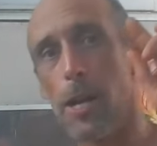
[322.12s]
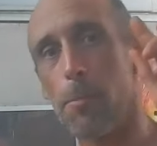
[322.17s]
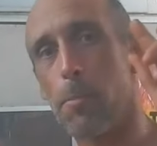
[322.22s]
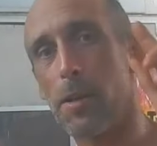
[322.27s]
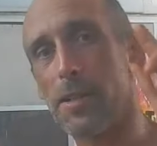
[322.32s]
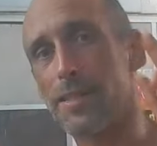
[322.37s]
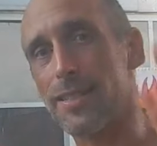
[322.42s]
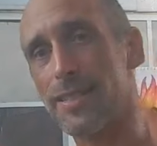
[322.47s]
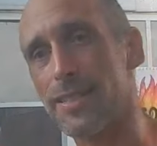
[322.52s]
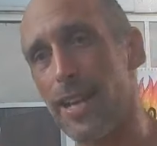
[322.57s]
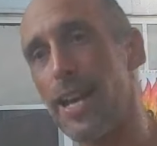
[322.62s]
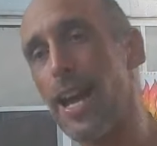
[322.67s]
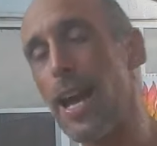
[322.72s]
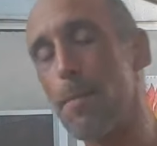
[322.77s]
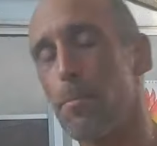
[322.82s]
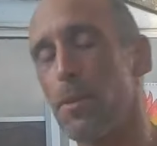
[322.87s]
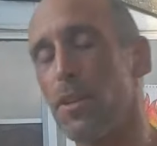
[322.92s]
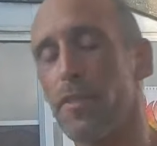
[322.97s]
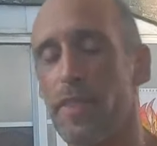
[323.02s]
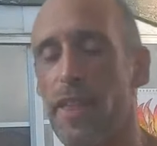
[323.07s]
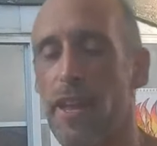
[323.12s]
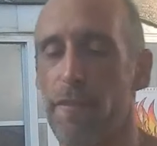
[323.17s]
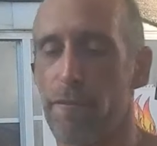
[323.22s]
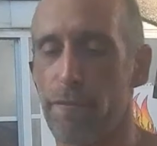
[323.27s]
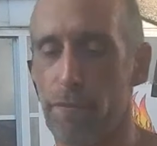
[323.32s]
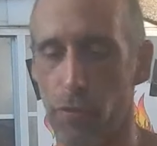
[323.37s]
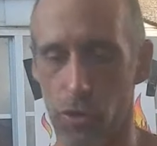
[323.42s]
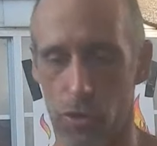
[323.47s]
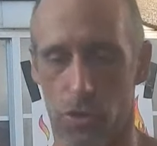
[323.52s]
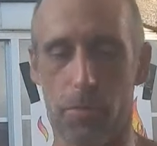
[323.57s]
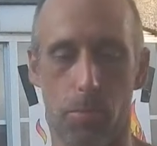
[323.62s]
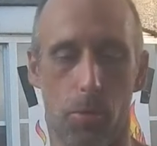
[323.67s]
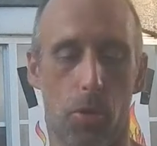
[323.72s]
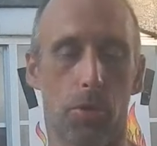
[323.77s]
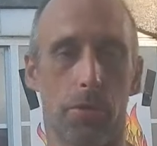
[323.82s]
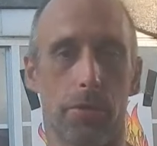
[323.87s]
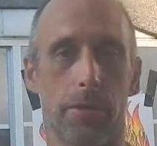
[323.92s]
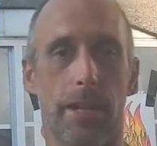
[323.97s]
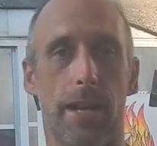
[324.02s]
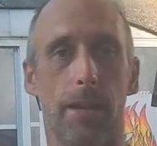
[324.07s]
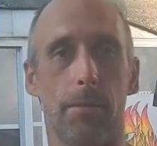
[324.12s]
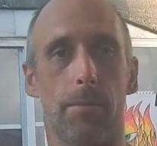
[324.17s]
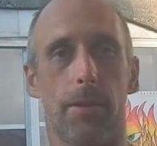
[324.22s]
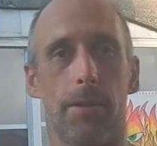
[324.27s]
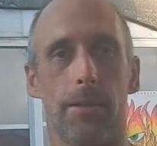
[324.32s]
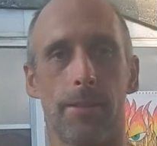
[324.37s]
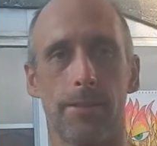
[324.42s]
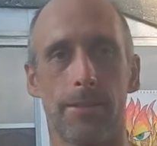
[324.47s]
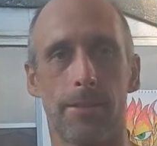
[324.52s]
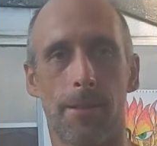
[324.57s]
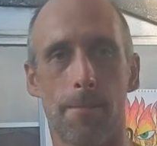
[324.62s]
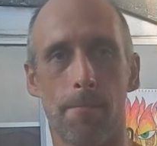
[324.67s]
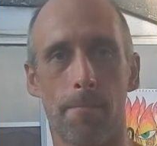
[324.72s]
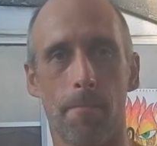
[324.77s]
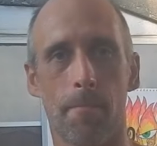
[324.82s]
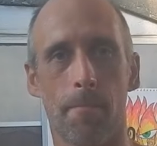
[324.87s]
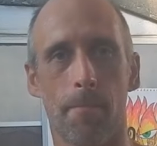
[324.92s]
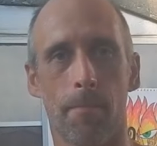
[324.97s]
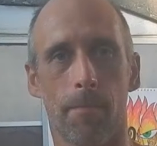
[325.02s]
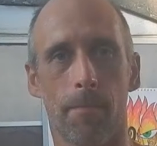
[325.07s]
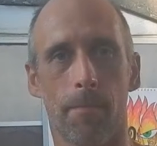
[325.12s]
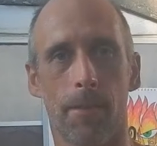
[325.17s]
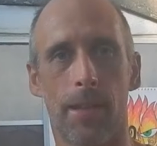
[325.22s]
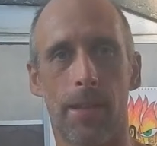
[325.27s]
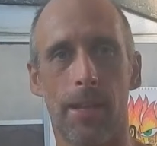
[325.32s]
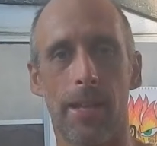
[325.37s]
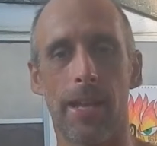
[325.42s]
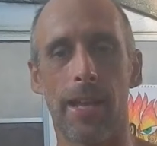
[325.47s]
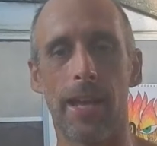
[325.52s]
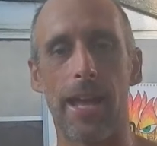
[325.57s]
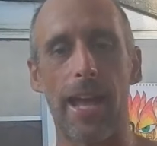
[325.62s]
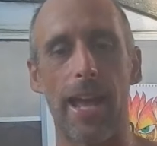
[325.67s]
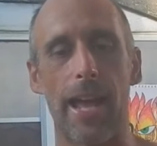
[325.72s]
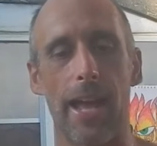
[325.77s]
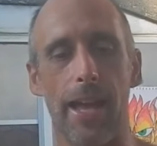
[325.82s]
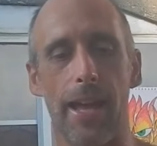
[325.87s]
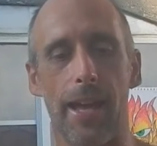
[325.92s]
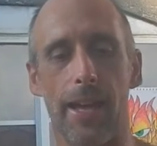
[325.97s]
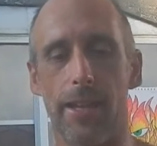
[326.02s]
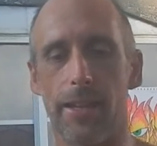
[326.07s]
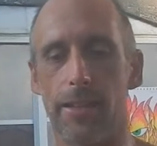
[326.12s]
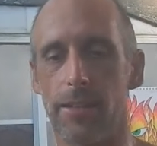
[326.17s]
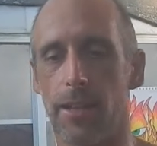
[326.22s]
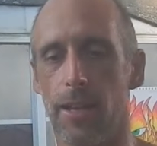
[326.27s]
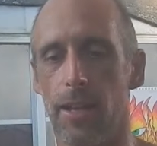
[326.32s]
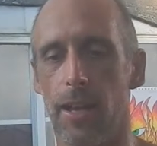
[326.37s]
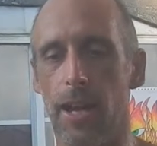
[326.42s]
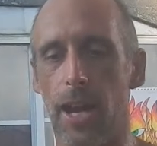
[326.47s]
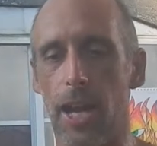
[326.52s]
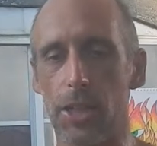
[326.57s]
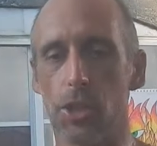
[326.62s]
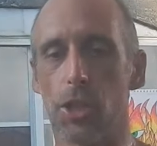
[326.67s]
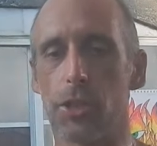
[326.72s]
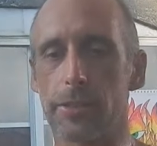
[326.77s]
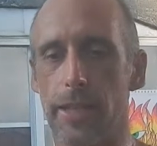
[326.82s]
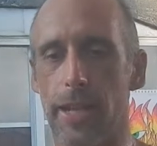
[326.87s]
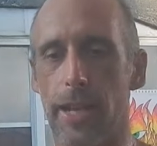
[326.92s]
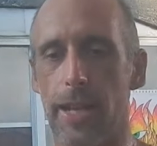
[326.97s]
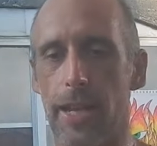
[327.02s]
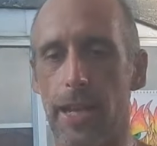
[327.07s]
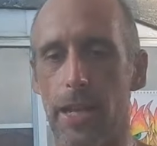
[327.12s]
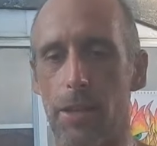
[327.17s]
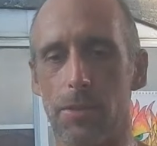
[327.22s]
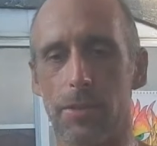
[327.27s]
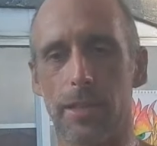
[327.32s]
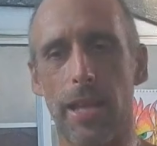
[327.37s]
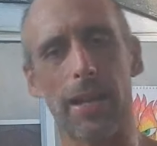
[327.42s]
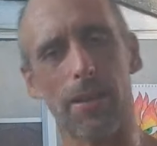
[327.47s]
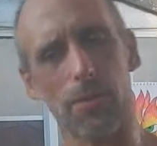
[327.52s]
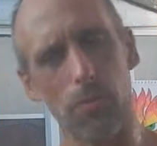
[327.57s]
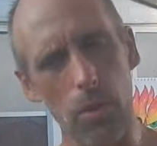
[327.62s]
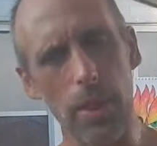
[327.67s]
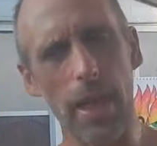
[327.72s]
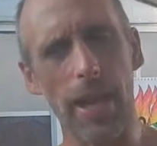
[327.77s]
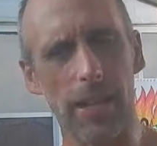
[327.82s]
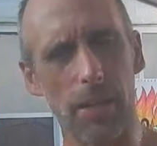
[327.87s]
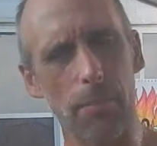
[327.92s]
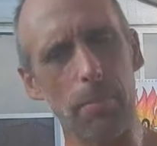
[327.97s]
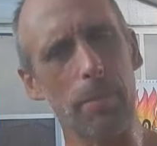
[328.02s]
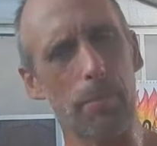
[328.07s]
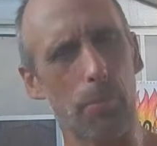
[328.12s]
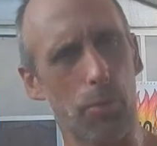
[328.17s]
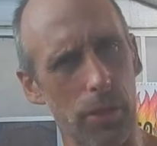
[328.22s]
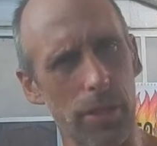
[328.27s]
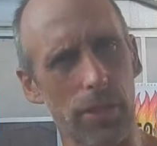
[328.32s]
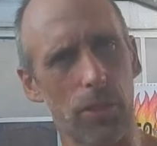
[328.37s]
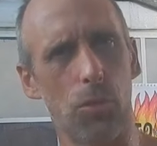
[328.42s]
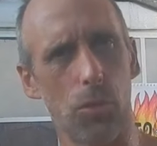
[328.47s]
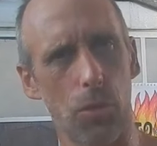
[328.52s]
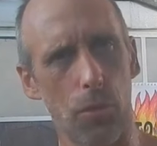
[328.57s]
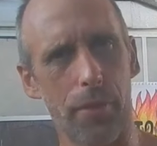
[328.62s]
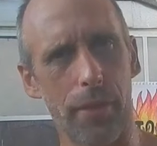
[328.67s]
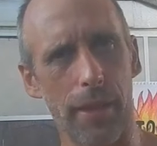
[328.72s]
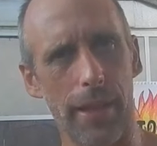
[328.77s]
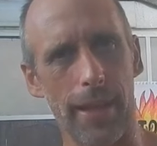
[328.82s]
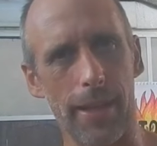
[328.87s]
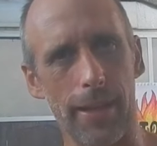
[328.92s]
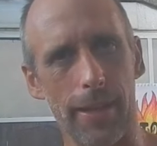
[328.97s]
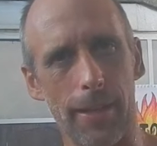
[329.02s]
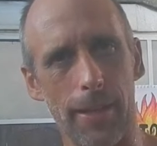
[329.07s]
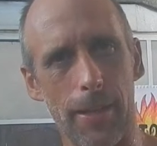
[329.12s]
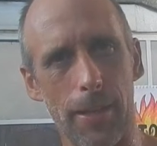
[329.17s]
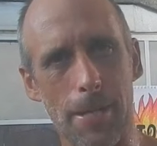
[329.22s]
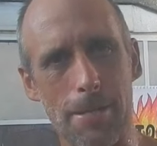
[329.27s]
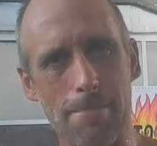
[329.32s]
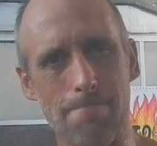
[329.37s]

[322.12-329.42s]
But say I built that first prototype. And I looked at it and was like, well, that could be a pretty cool thing.